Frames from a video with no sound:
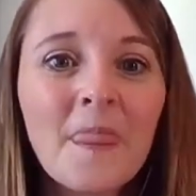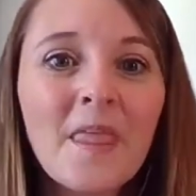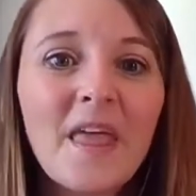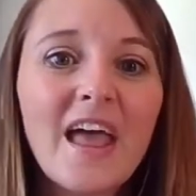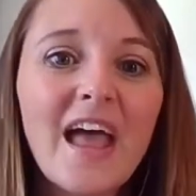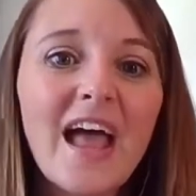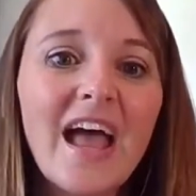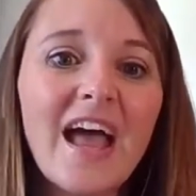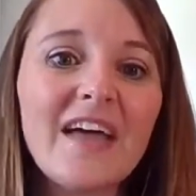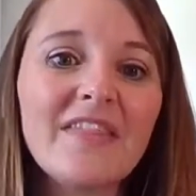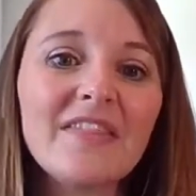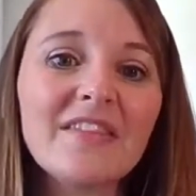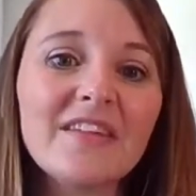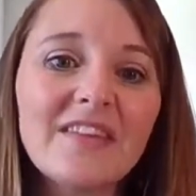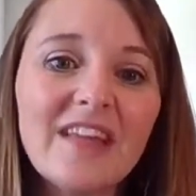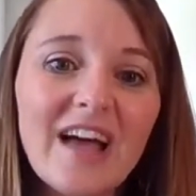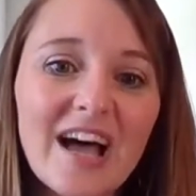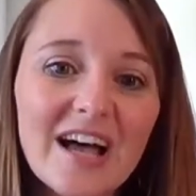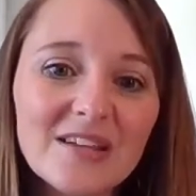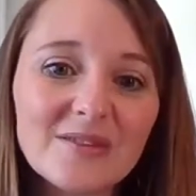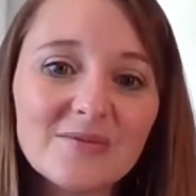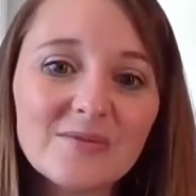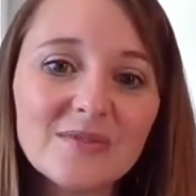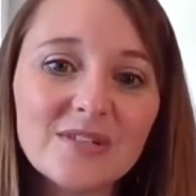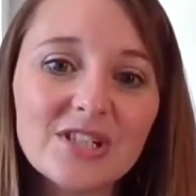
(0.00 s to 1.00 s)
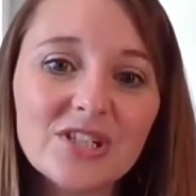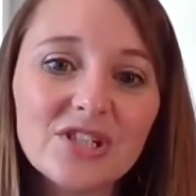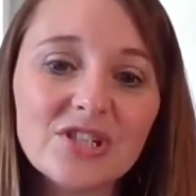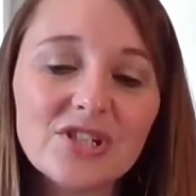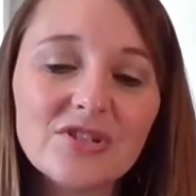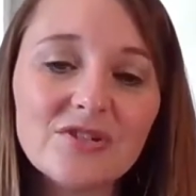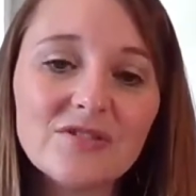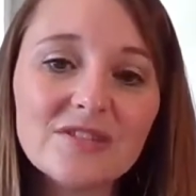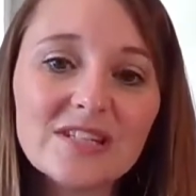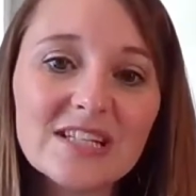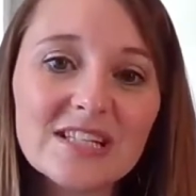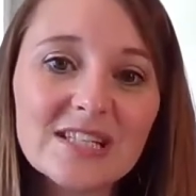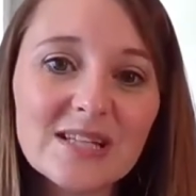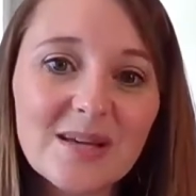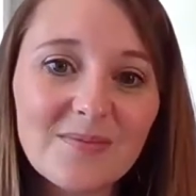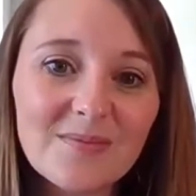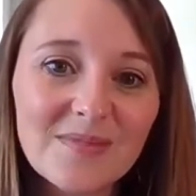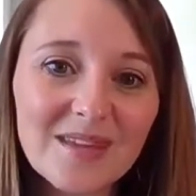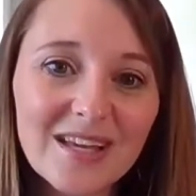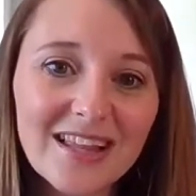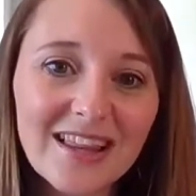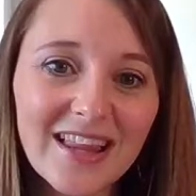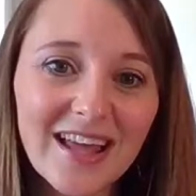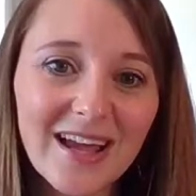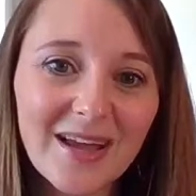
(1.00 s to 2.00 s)
And the last one is using
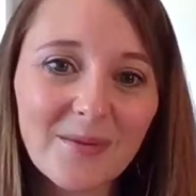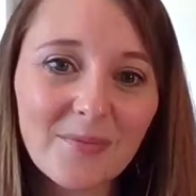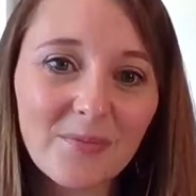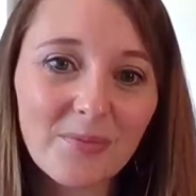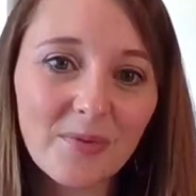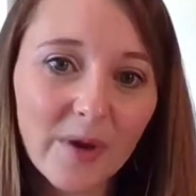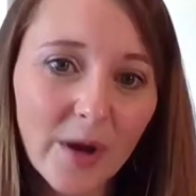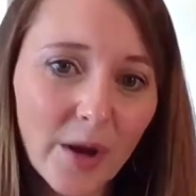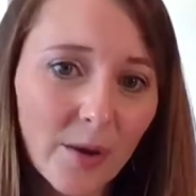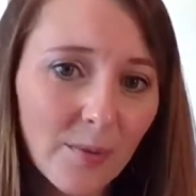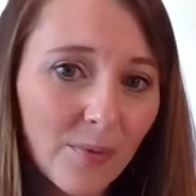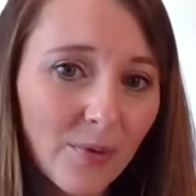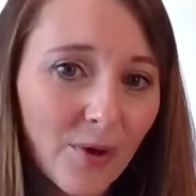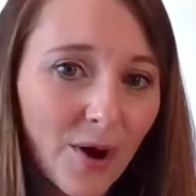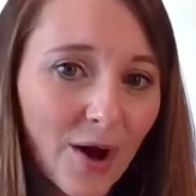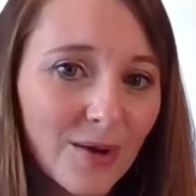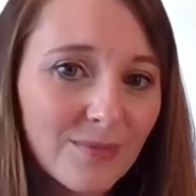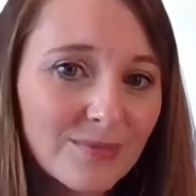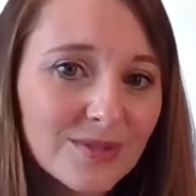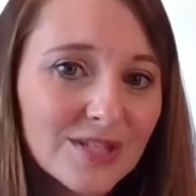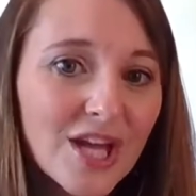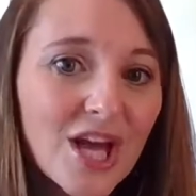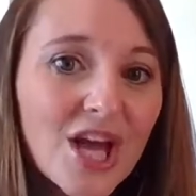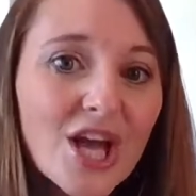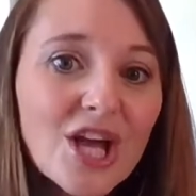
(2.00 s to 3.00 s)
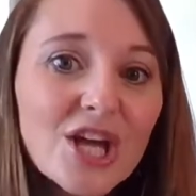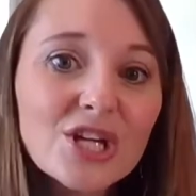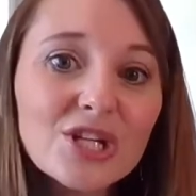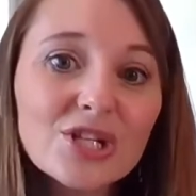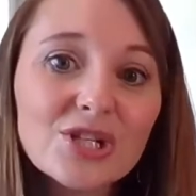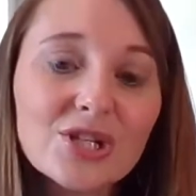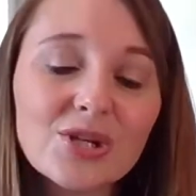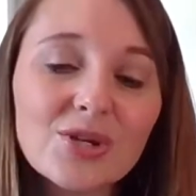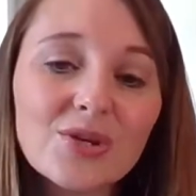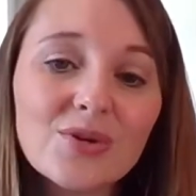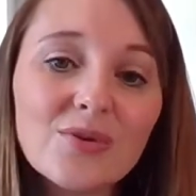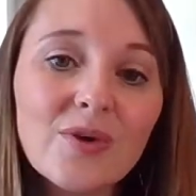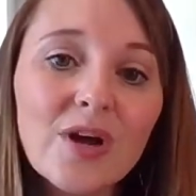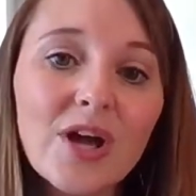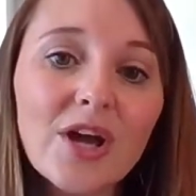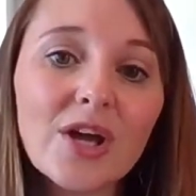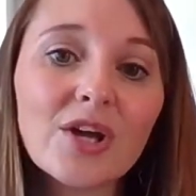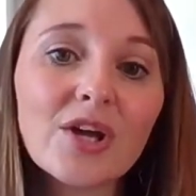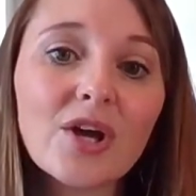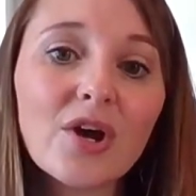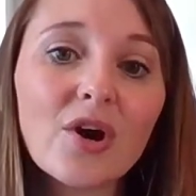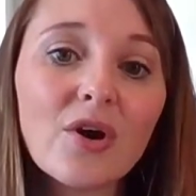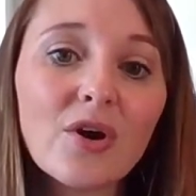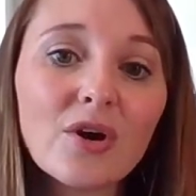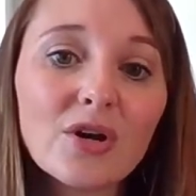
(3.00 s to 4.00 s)
something like prayer prompts to
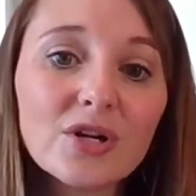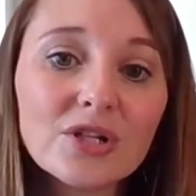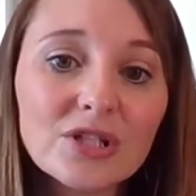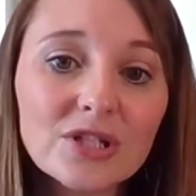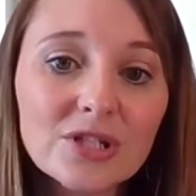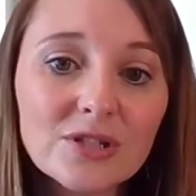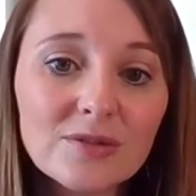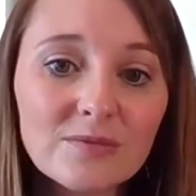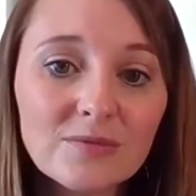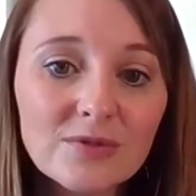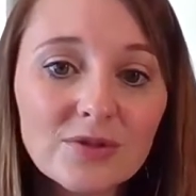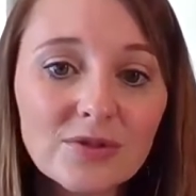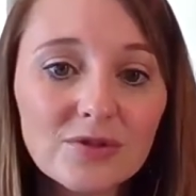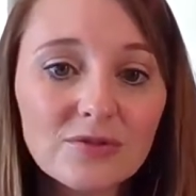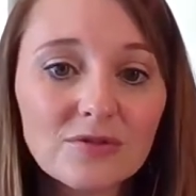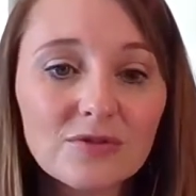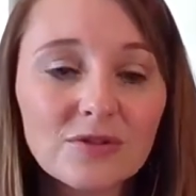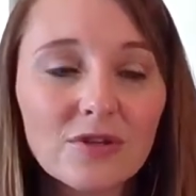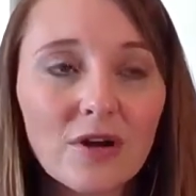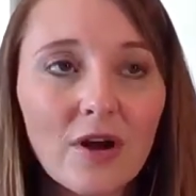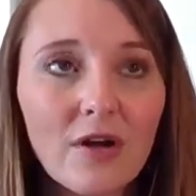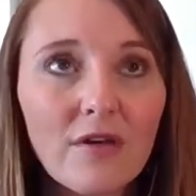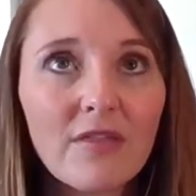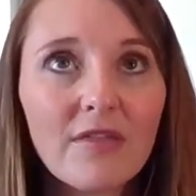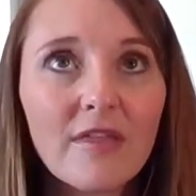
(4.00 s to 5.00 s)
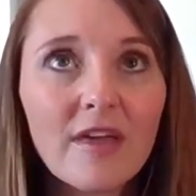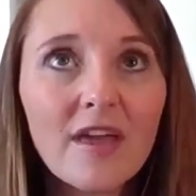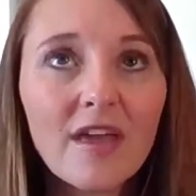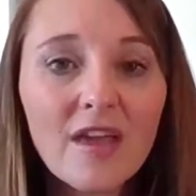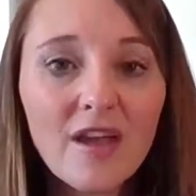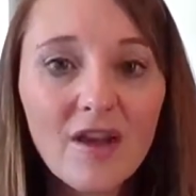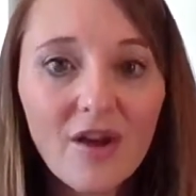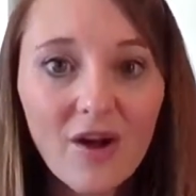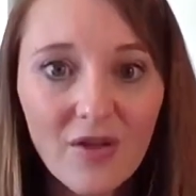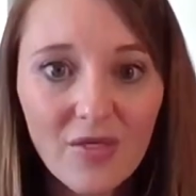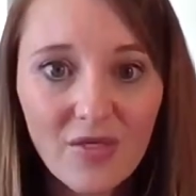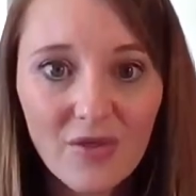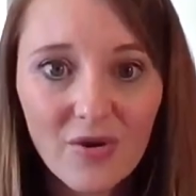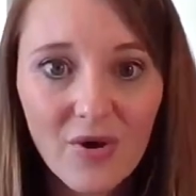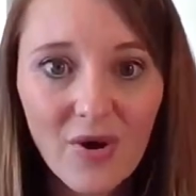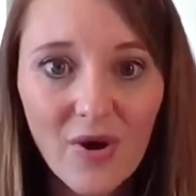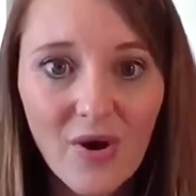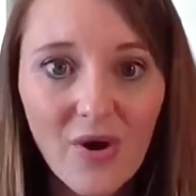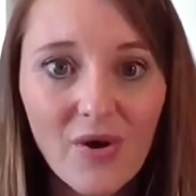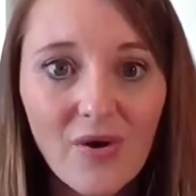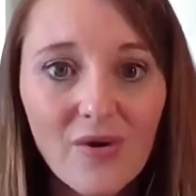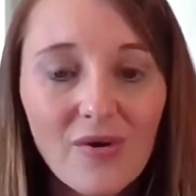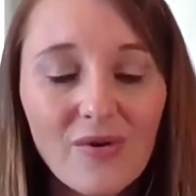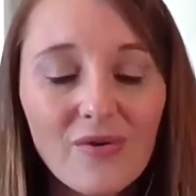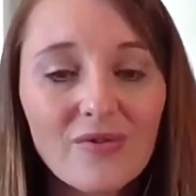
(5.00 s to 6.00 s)
encourage them to start thinking on their
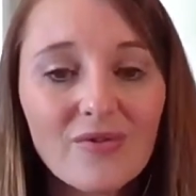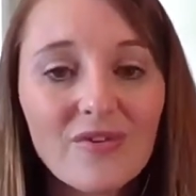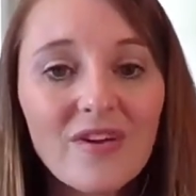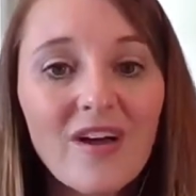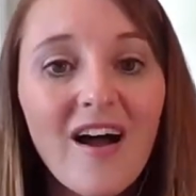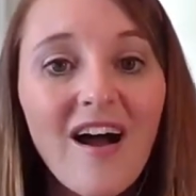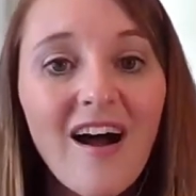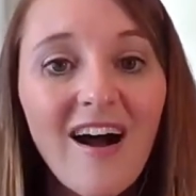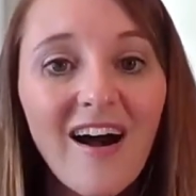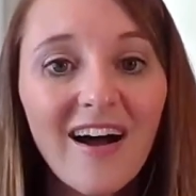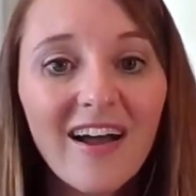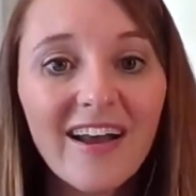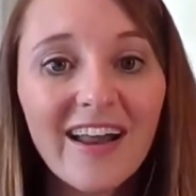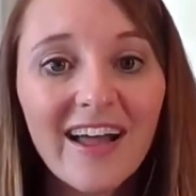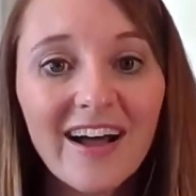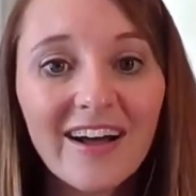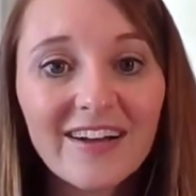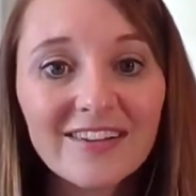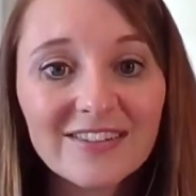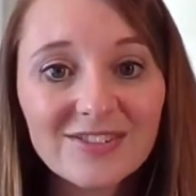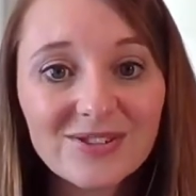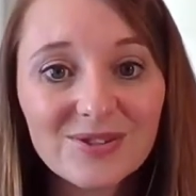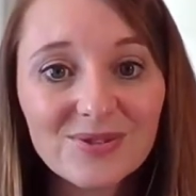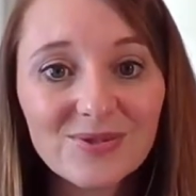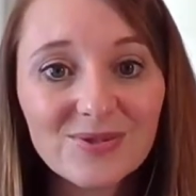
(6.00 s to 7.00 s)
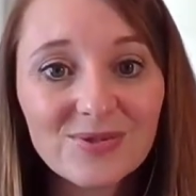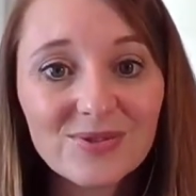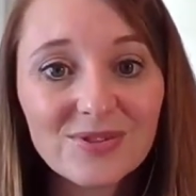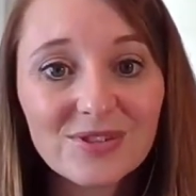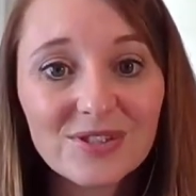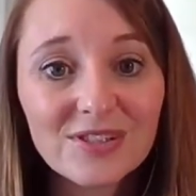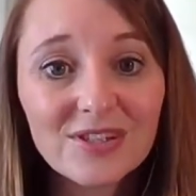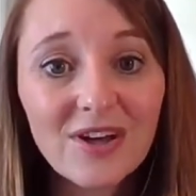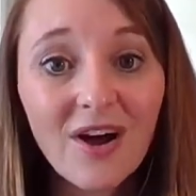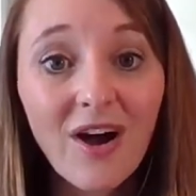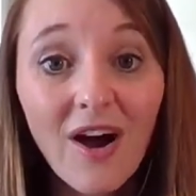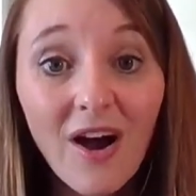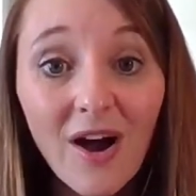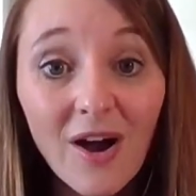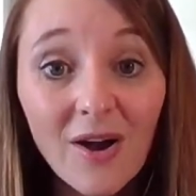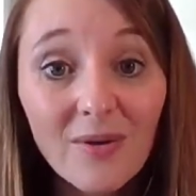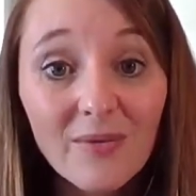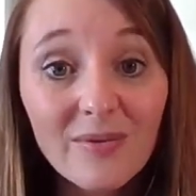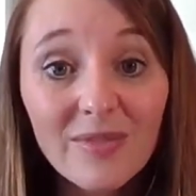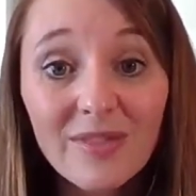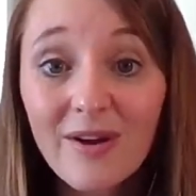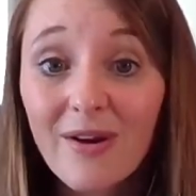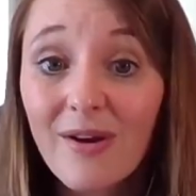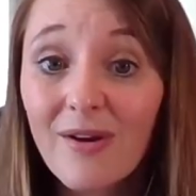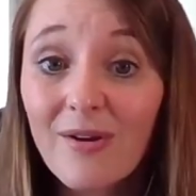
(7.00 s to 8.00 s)
own on how to talk
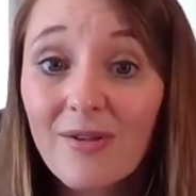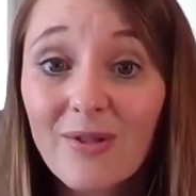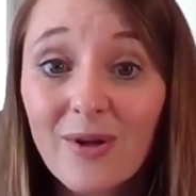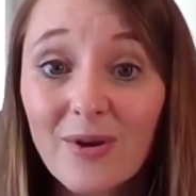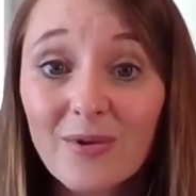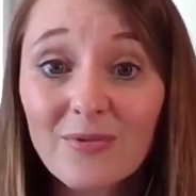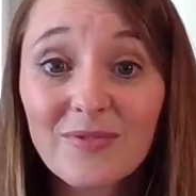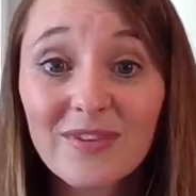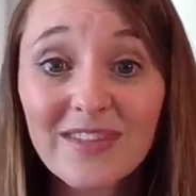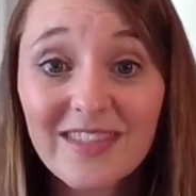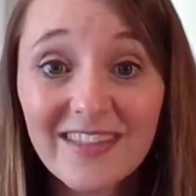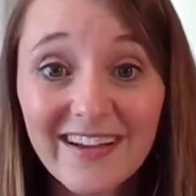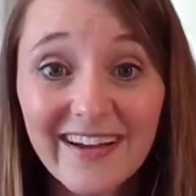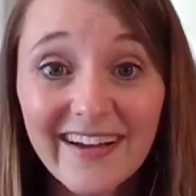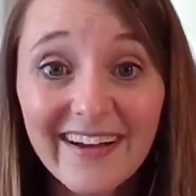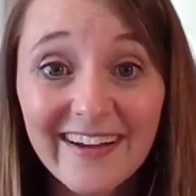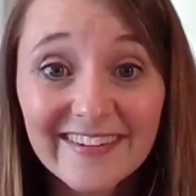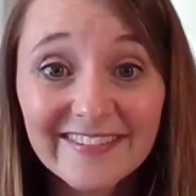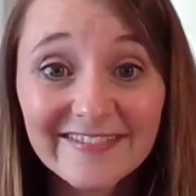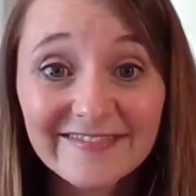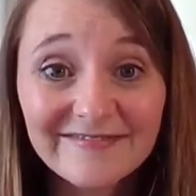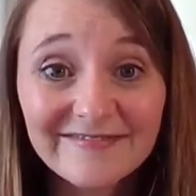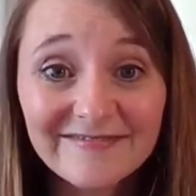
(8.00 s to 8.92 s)
when they're alone with God.